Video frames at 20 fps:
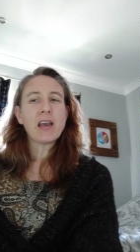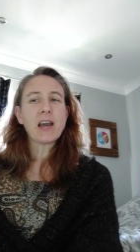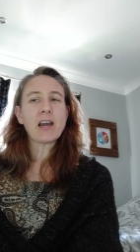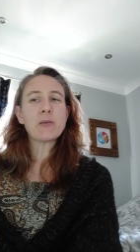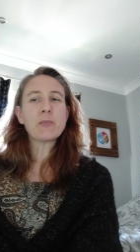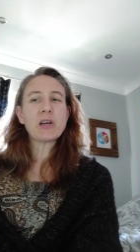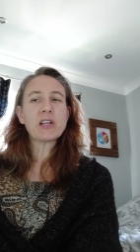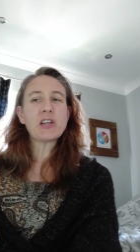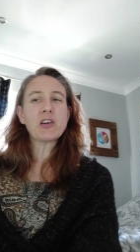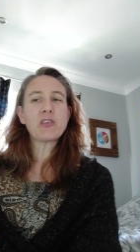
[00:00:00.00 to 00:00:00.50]

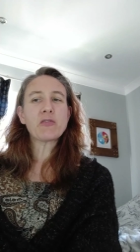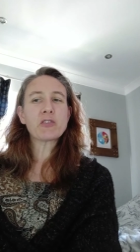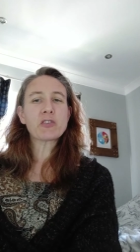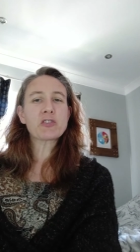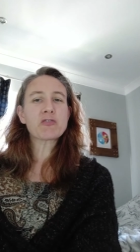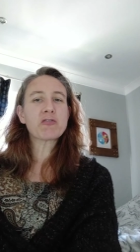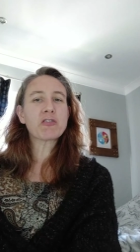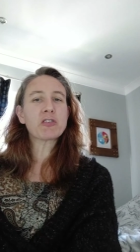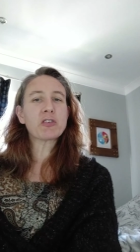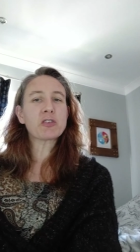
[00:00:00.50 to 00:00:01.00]
How many of us
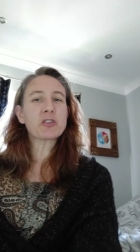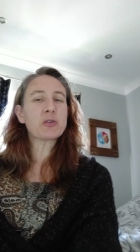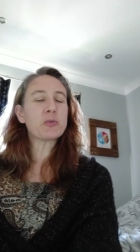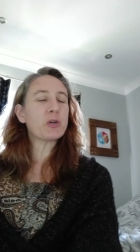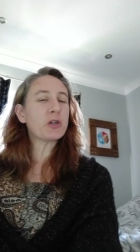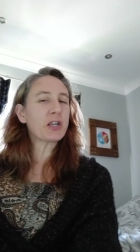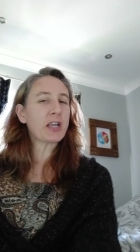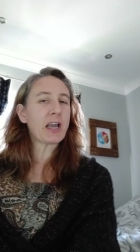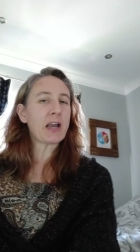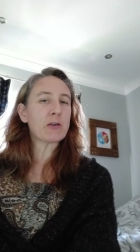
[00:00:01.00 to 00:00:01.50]
struggle to
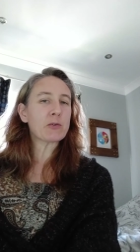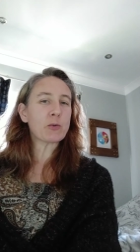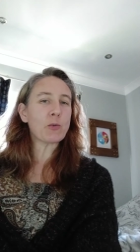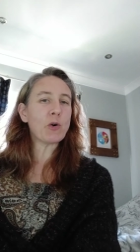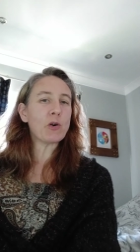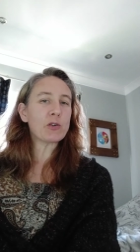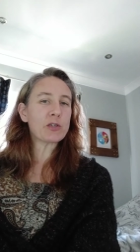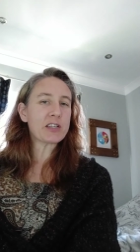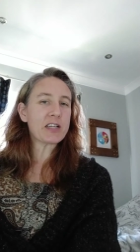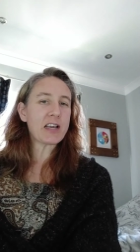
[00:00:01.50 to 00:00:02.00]
work out
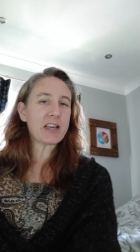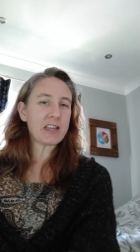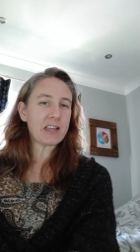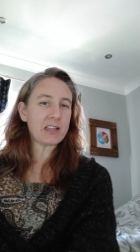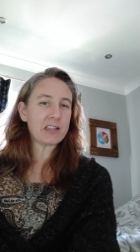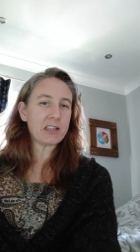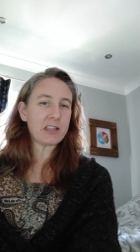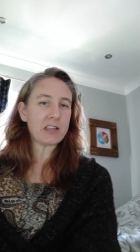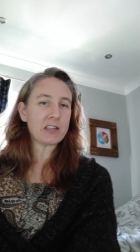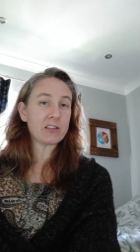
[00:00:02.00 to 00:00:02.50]
what day
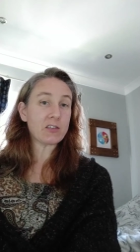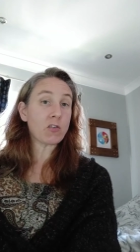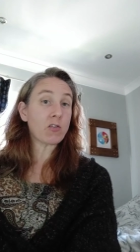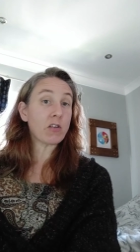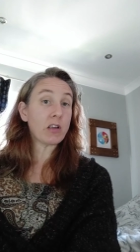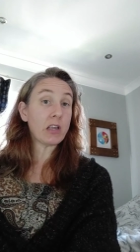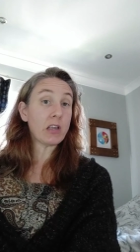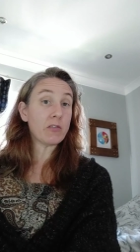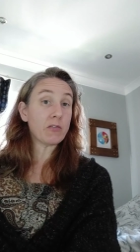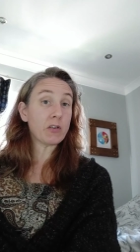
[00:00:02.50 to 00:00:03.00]
it is,
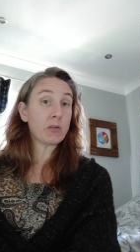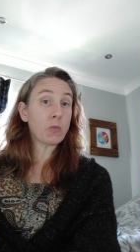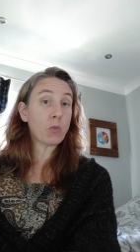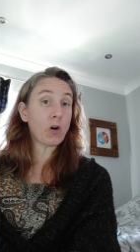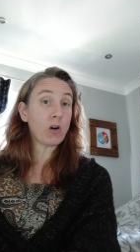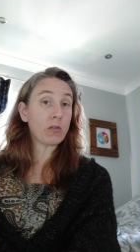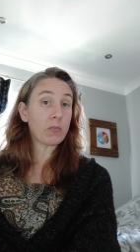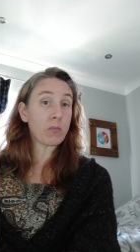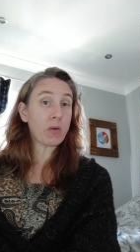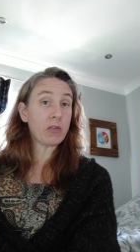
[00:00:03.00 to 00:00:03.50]
or even
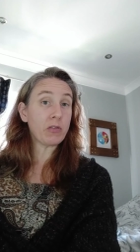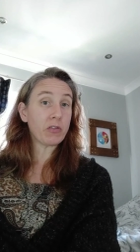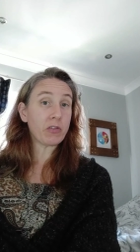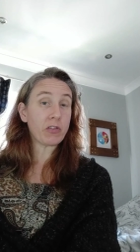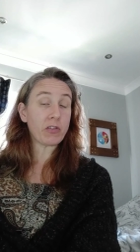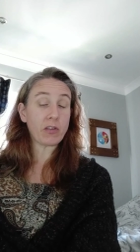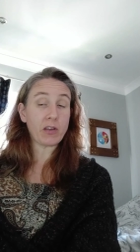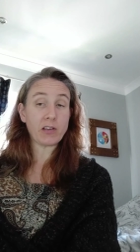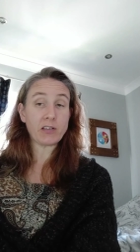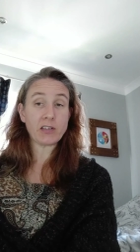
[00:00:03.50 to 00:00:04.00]
what
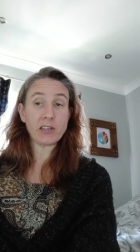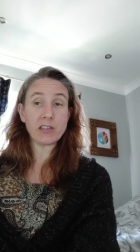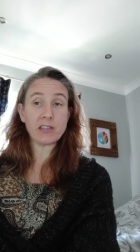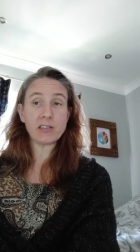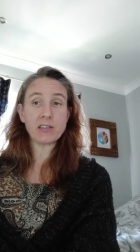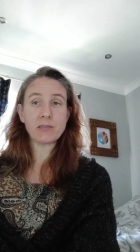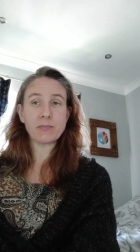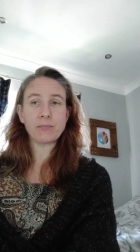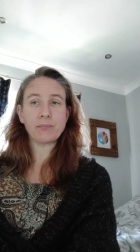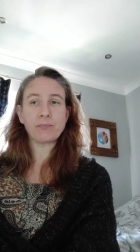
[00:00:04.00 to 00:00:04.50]
month it
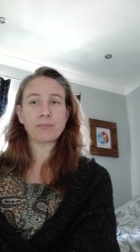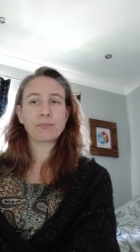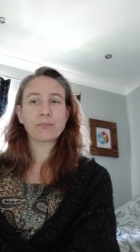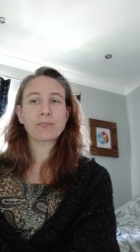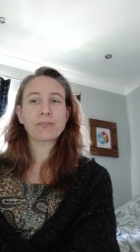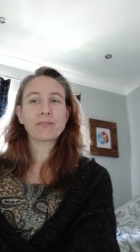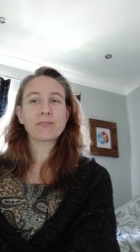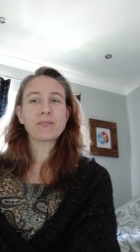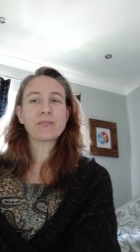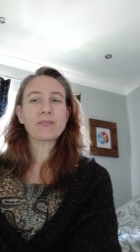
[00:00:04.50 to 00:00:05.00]
is?
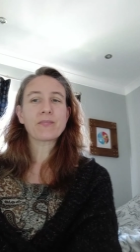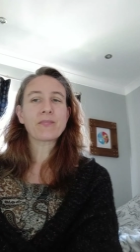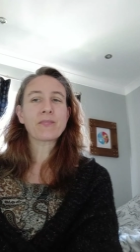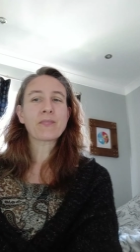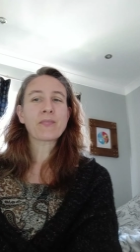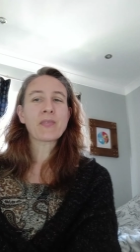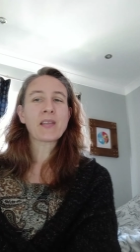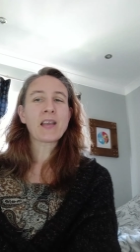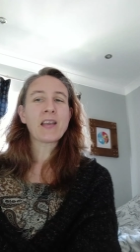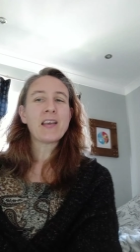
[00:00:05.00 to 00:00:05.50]

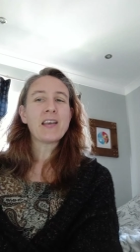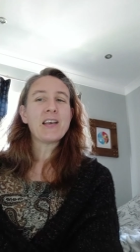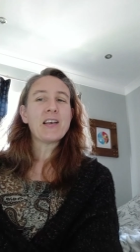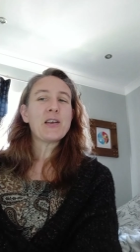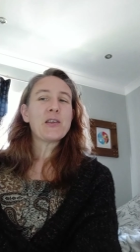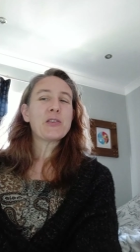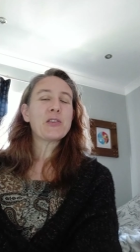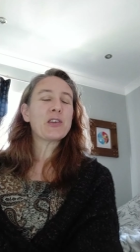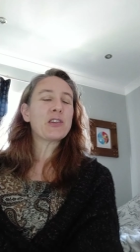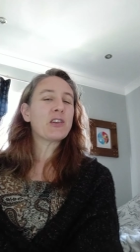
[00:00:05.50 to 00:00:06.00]

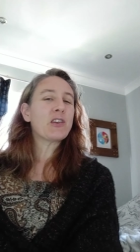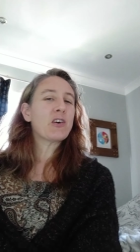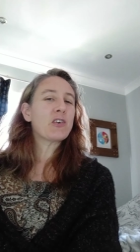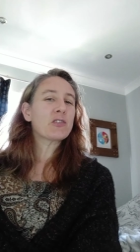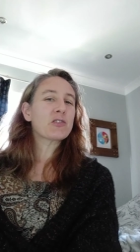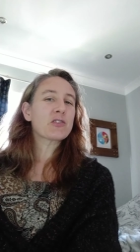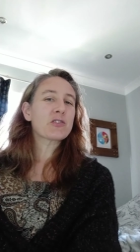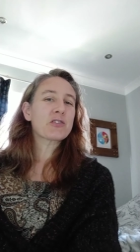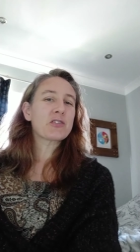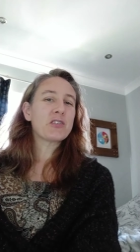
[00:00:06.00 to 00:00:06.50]
The
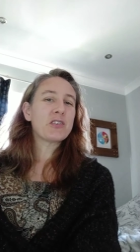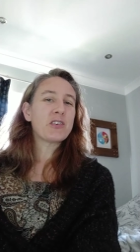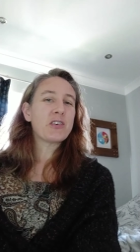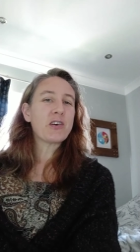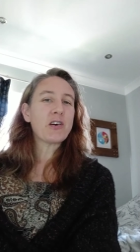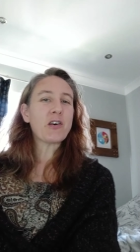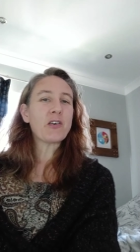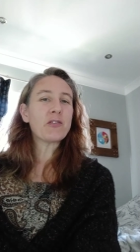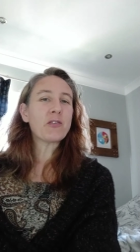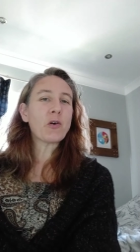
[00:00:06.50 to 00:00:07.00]
loss
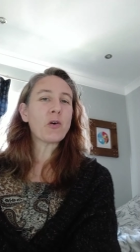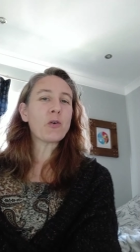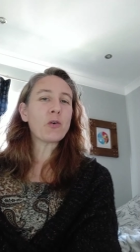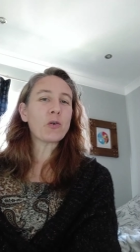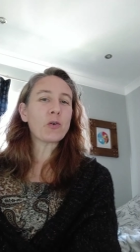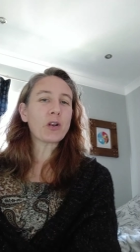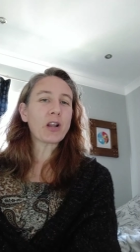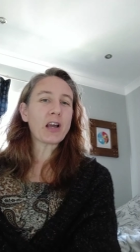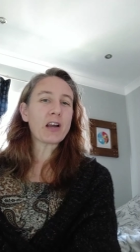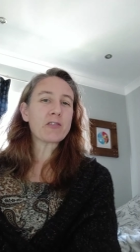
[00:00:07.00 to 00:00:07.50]
of
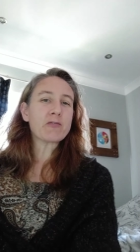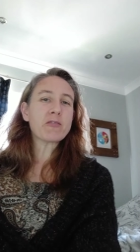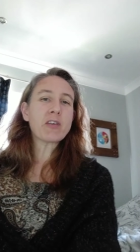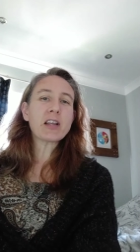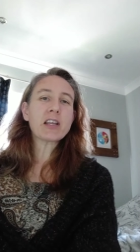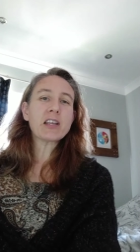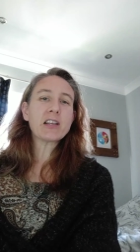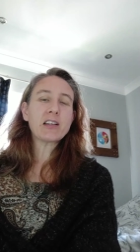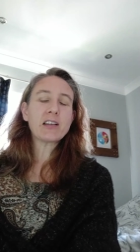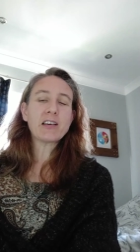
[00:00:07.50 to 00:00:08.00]
all our
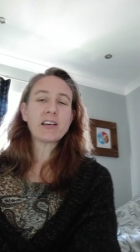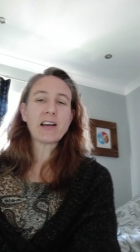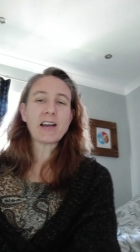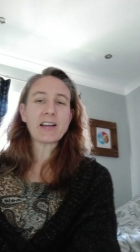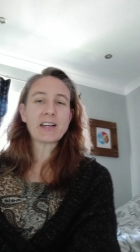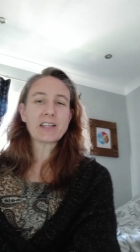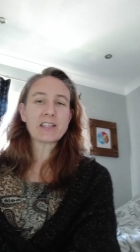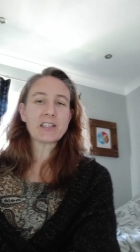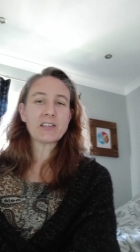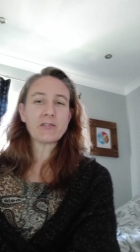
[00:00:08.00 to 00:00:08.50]
regular
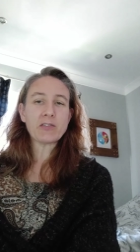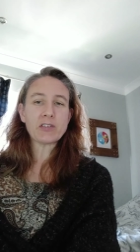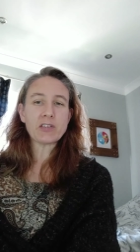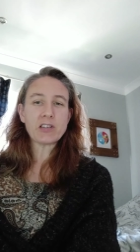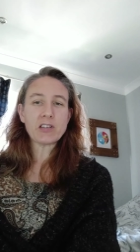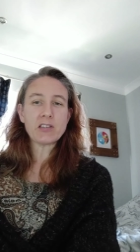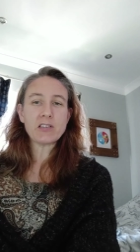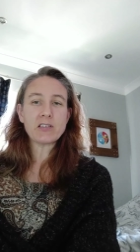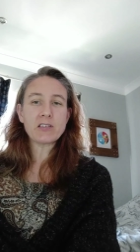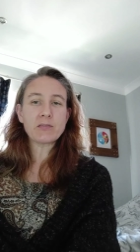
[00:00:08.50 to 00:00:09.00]

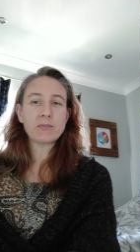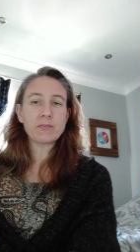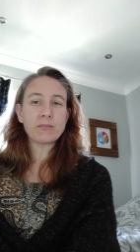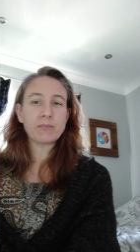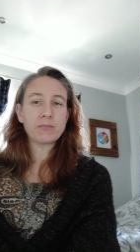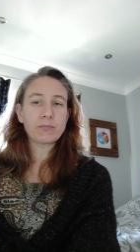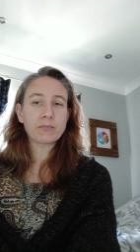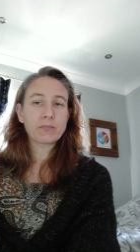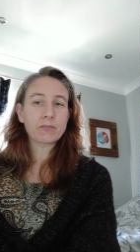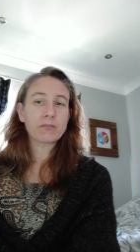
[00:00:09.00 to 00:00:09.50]
activities.
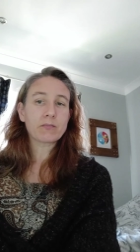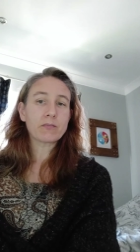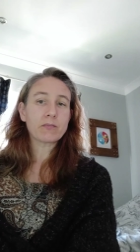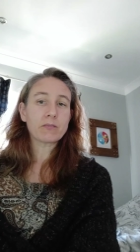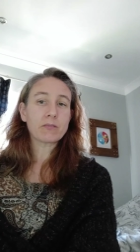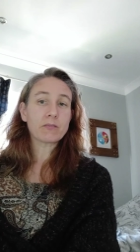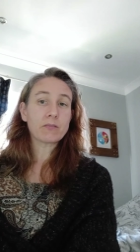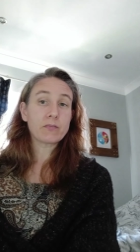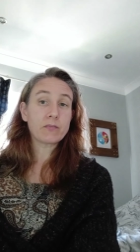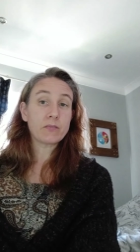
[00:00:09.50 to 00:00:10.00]

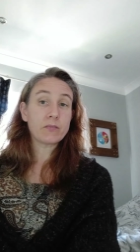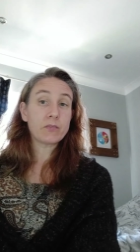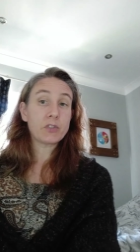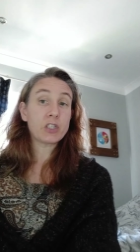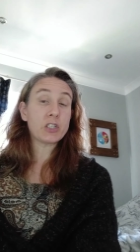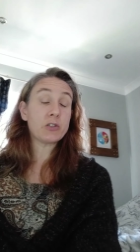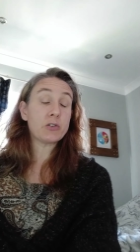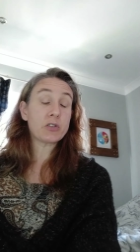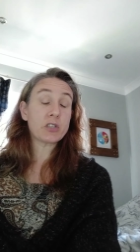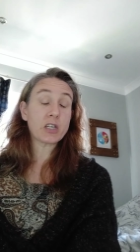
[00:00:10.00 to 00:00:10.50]

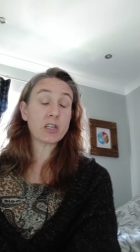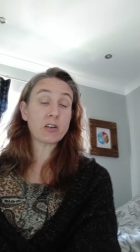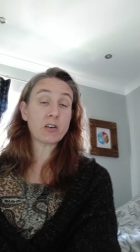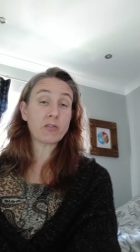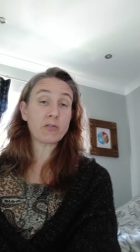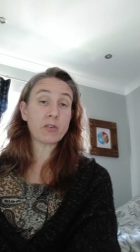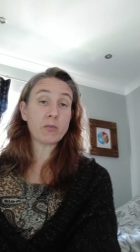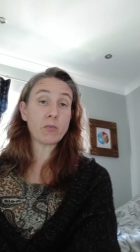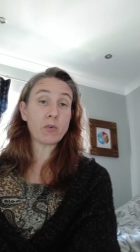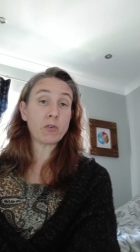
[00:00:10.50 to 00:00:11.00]
Tuesday
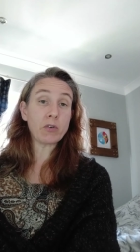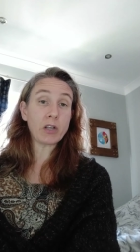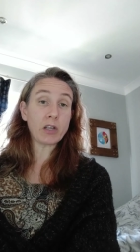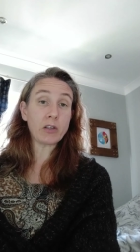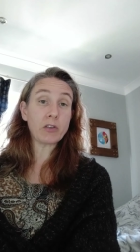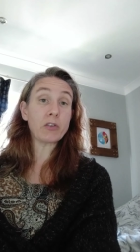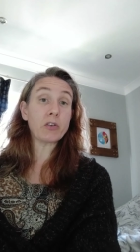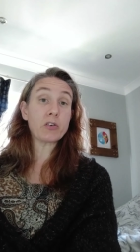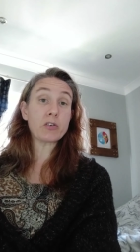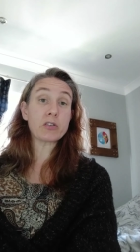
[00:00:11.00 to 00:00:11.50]
coffee
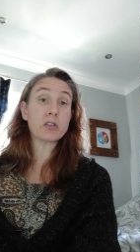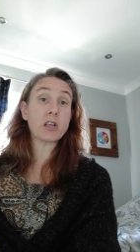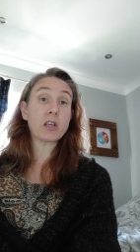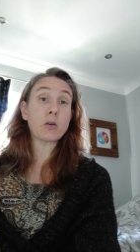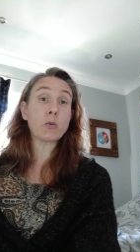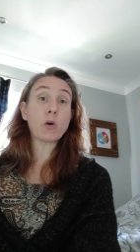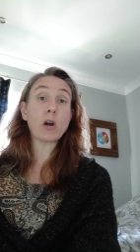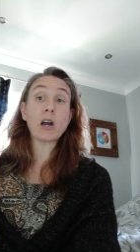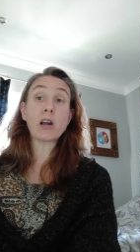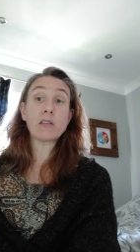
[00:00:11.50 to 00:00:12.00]
morning, Thursday
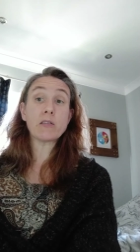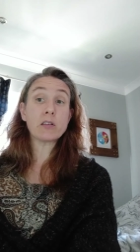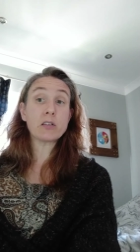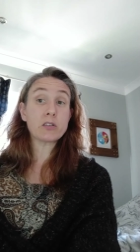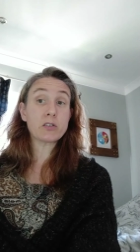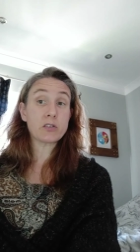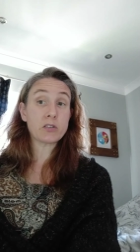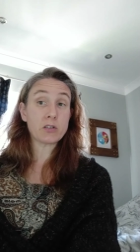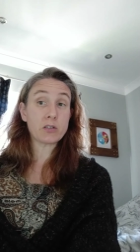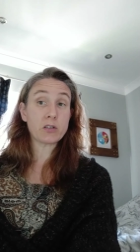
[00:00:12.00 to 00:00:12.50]
choir,
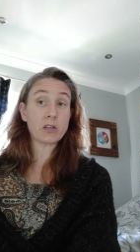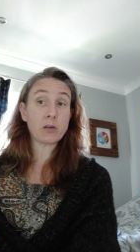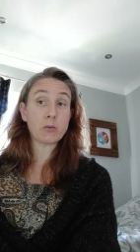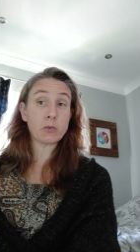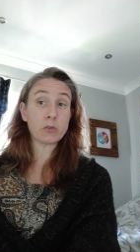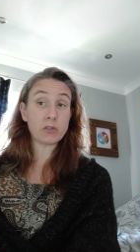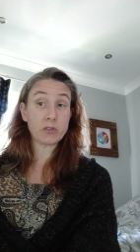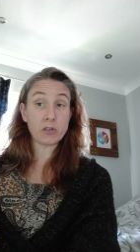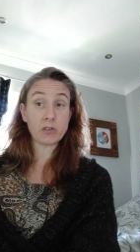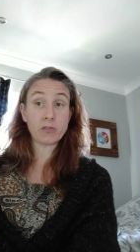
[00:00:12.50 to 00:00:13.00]
and Sunday
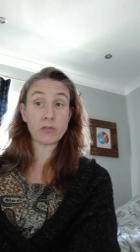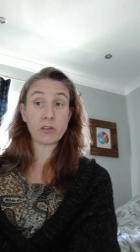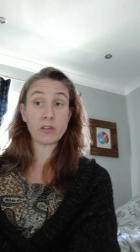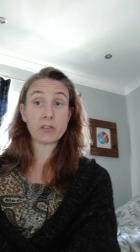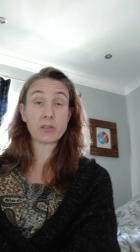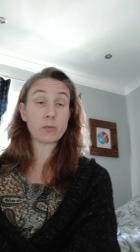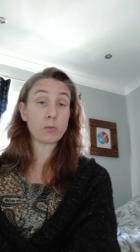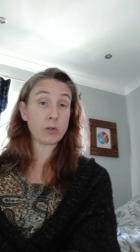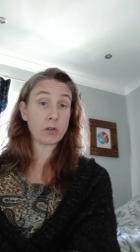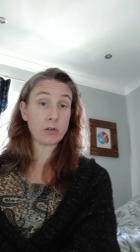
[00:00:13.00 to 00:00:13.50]

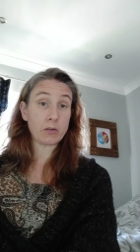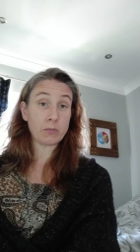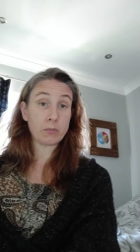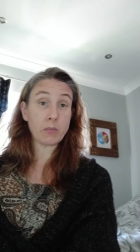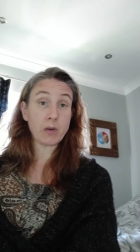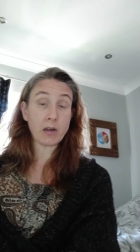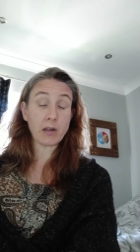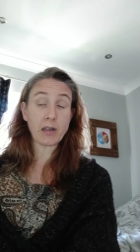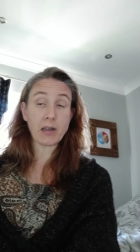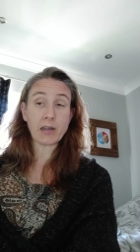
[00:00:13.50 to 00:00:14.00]
service were
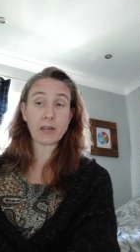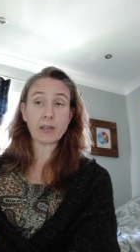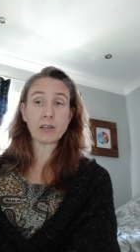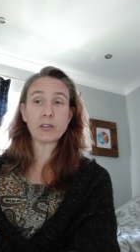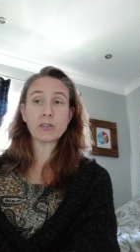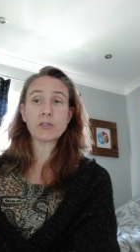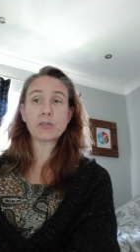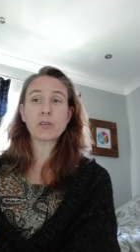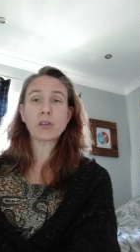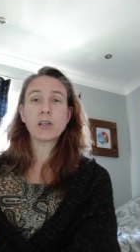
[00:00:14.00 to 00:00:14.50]
my
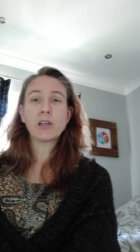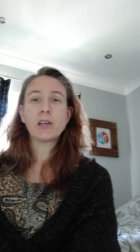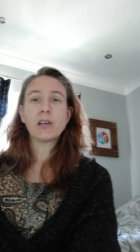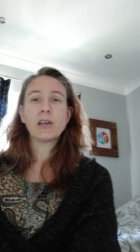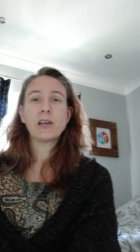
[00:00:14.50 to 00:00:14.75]
anchors,